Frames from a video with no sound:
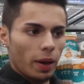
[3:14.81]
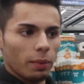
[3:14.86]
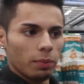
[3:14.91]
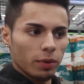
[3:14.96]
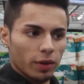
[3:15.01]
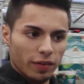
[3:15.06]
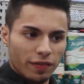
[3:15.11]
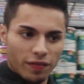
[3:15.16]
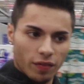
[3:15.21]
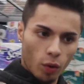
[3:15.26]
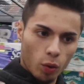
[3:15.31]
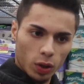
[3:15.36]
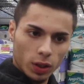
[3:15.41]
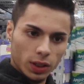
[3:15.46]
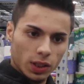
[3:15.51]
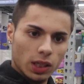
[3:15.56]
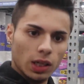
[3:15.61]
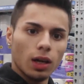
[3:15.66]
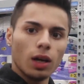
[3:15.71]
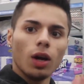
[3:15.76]
paper
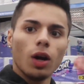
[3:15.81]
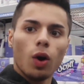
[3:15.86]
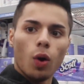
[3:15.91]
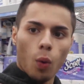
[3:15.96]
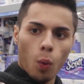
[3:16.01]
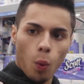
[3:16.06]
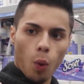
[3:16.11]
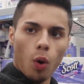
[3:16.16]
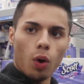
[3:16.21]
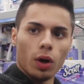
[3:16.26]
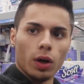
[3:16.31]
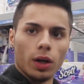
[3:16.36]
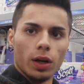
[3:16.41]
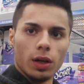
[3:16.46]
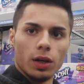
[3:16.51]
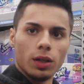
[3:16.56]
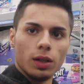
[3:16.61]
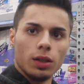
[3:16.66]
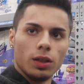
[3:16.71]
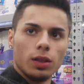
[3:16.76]
fort war.
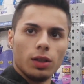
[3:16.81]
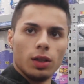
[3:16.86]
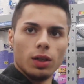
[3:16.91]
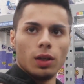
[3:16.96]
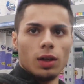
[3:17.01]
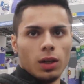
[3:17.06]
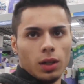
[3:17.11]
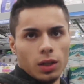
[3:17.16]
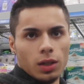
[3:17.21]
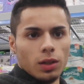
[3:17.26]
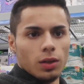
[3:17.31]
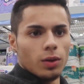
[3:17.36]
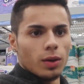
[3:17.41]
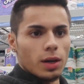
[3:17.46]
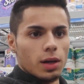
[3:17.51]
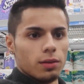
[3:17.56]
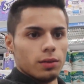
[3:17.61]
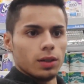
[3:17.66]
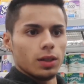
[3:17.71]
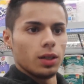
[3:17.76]

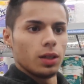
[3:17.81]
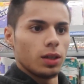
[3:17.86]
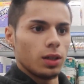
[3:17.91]
Whatever.